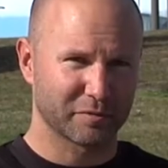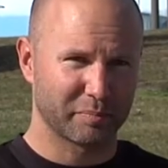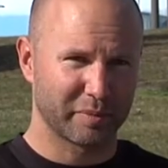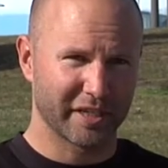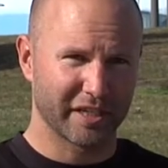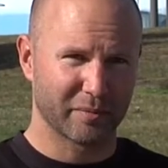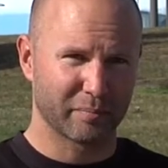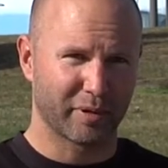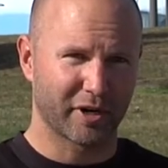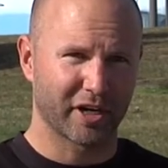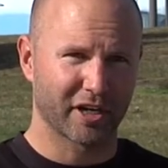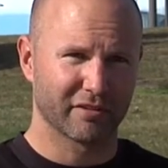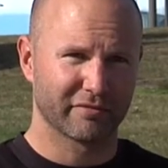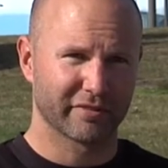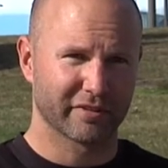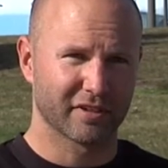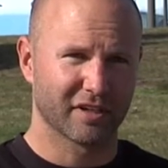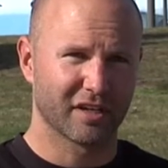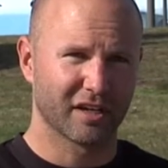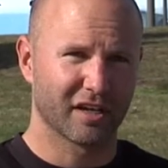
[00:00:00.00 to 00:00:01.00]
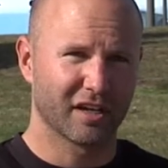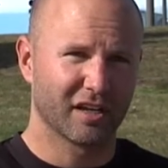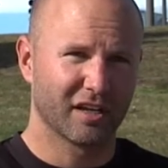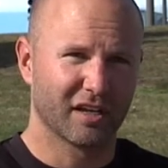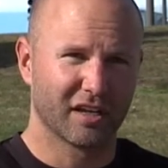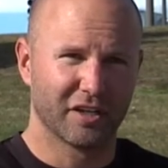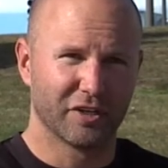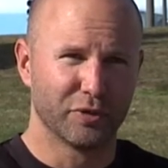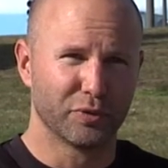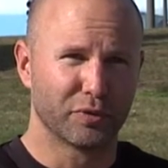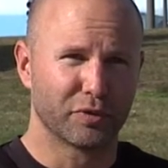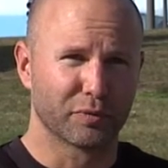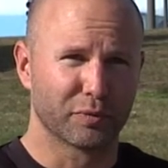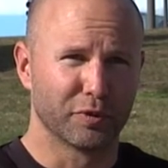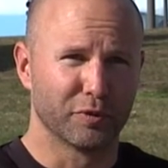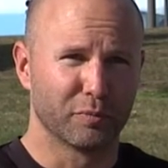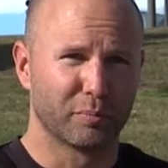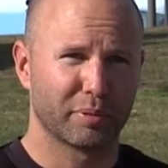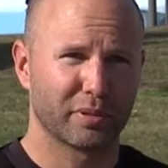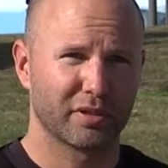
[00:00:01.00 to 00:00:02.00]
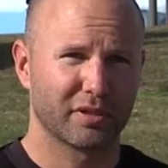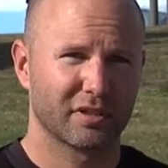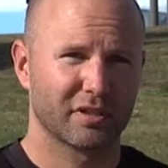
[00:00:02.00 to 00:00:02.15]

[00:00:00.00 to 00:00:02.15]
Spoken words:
being part of a new group.